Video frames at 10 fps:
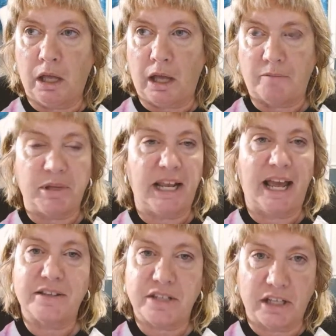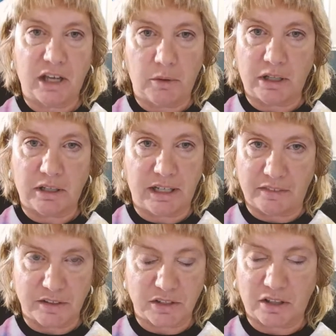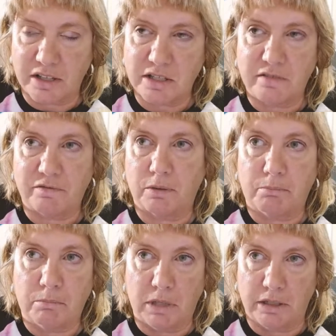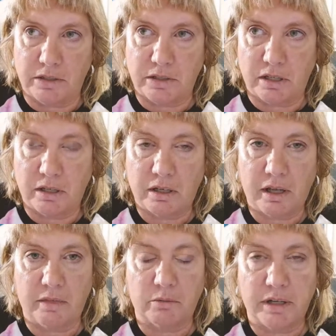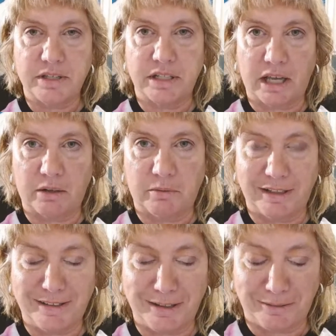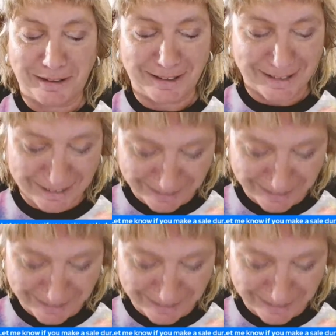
I've been asked to go and clean out this closet for months. And the reason I don't want to do it